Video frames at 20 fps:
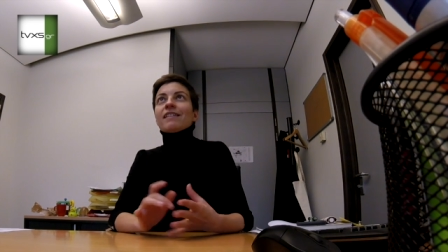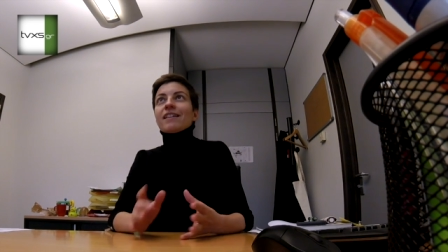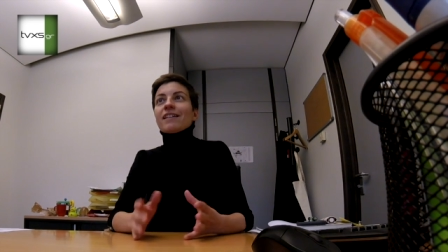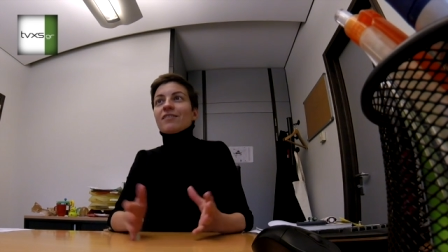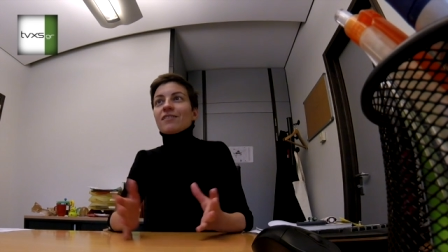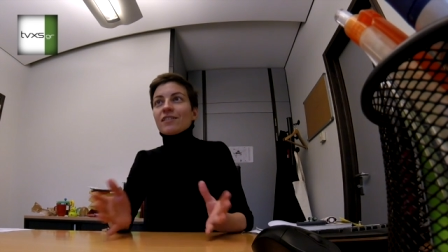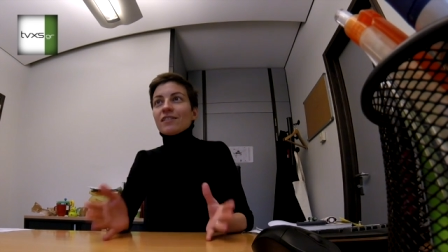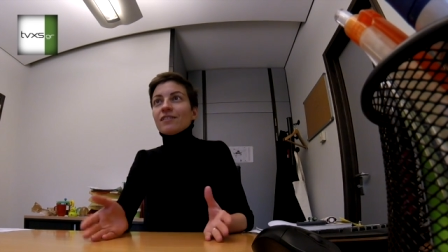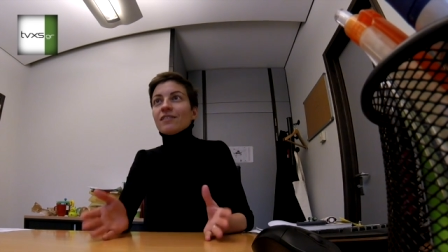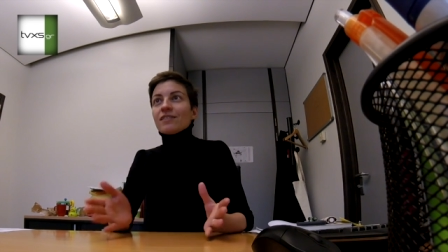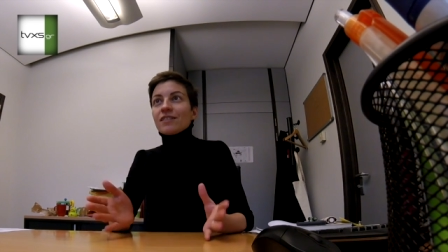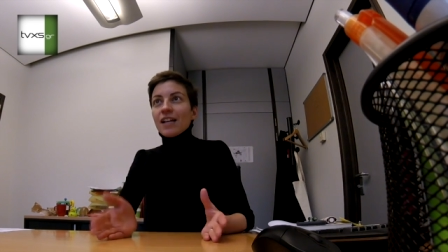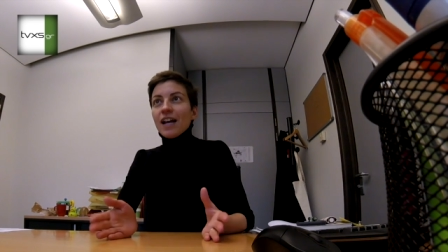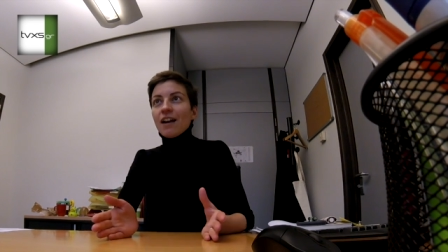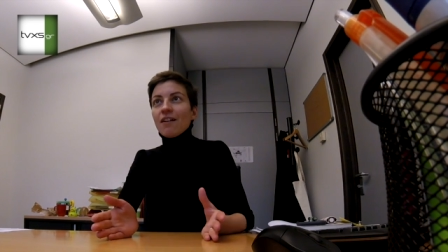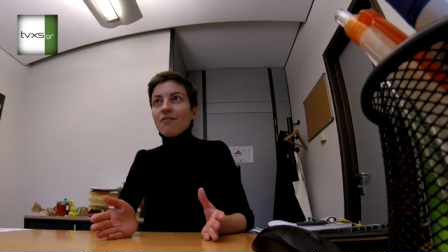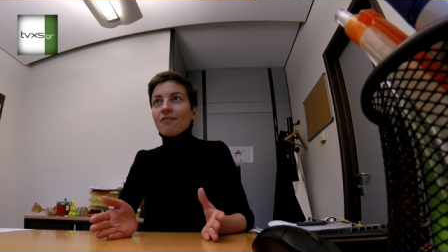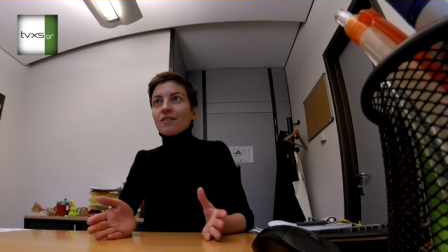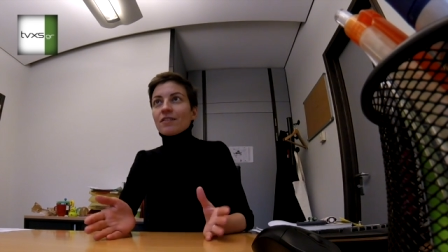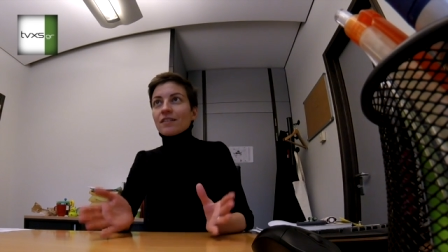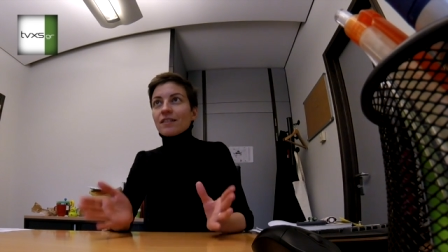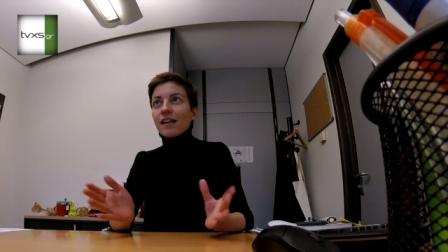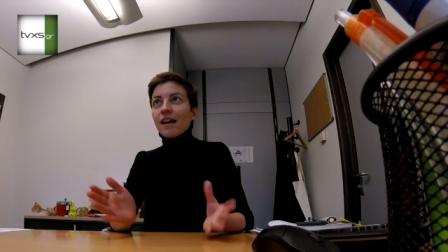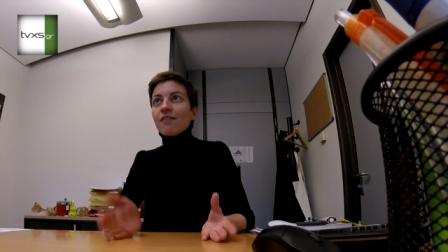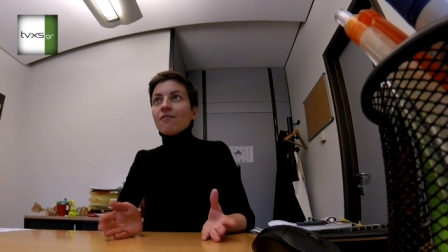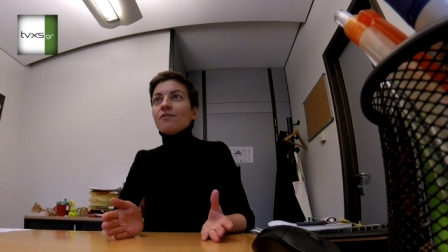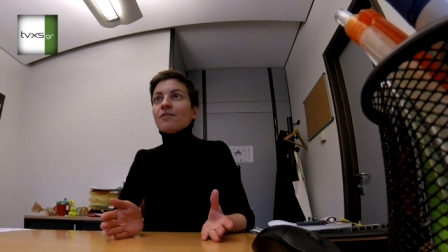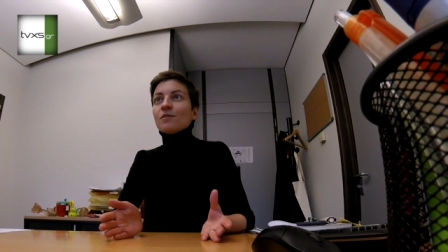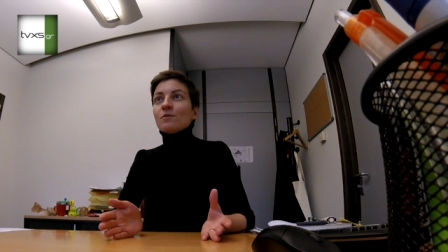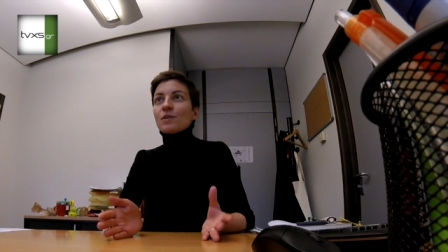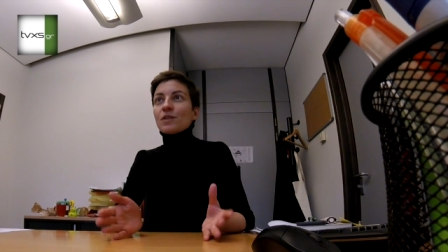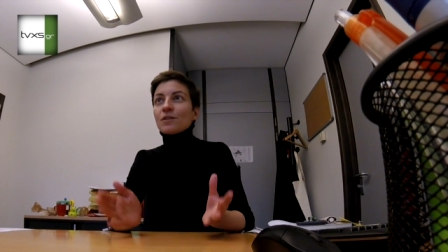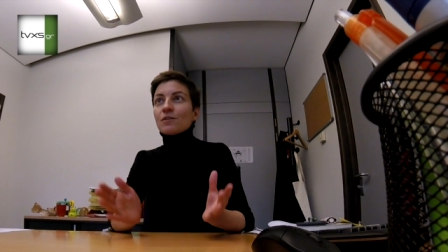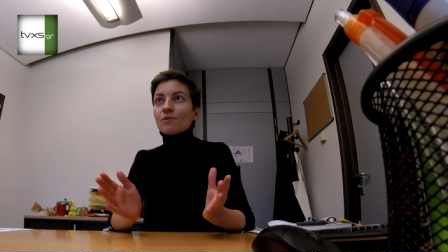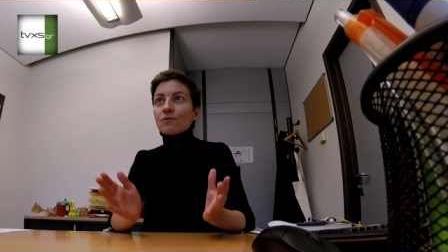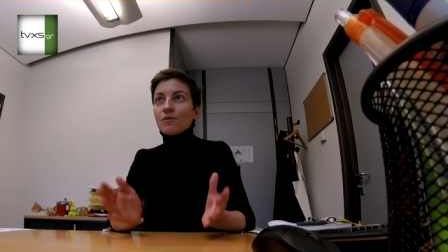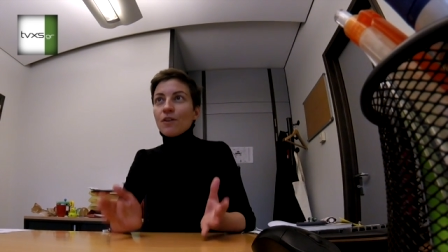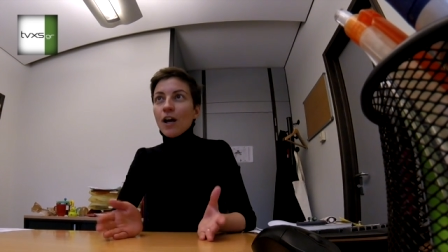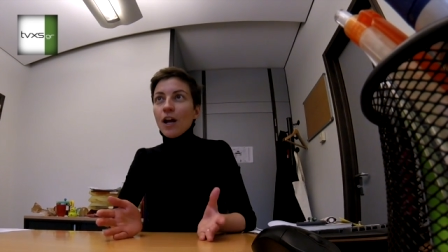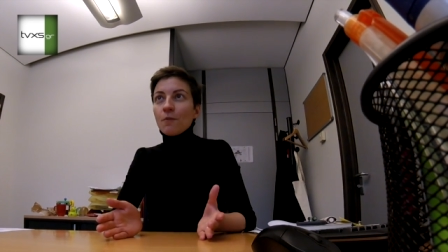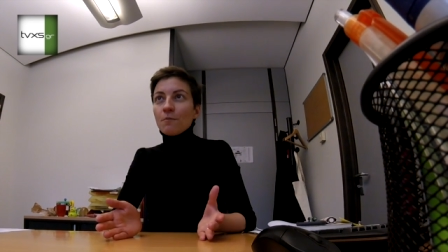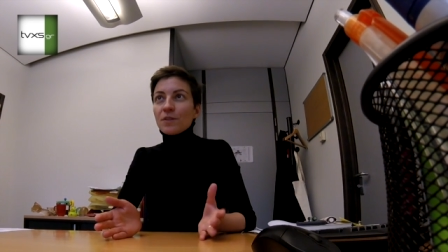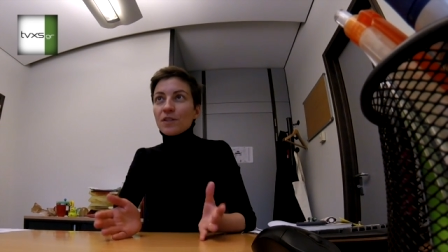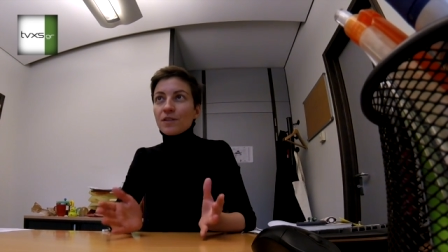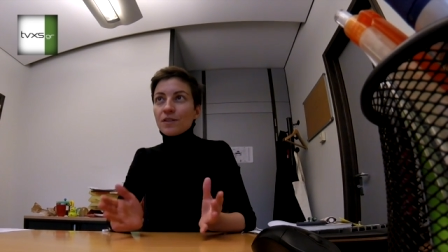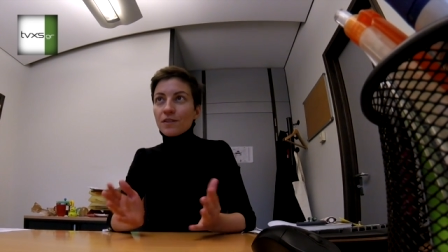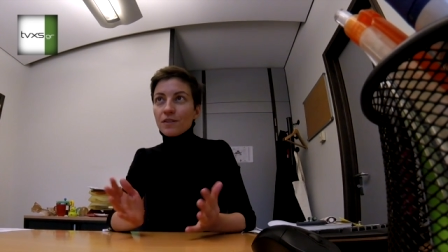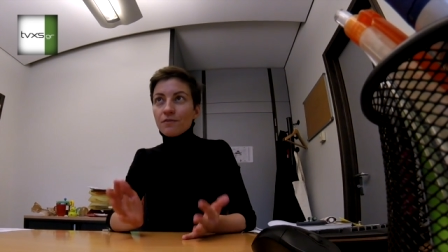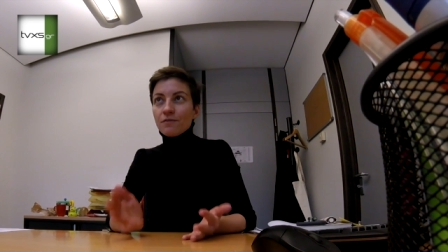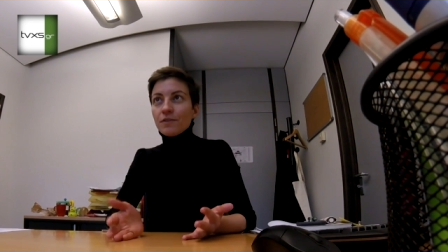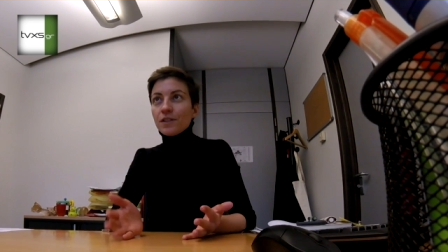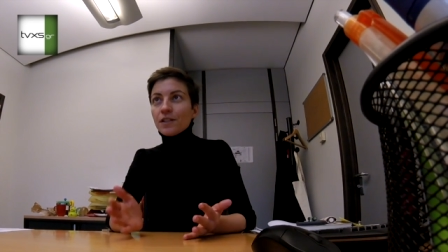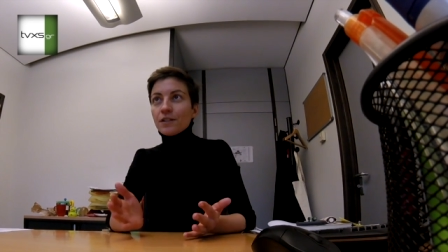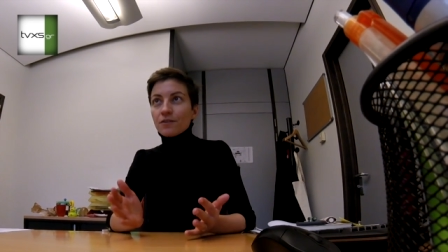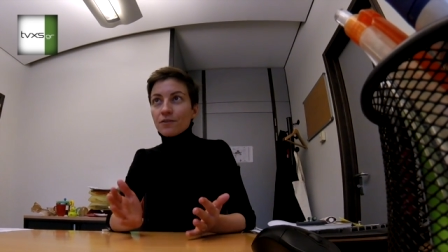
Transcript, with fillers: it's still a terrorist. Terrorism is a crime, it's a severe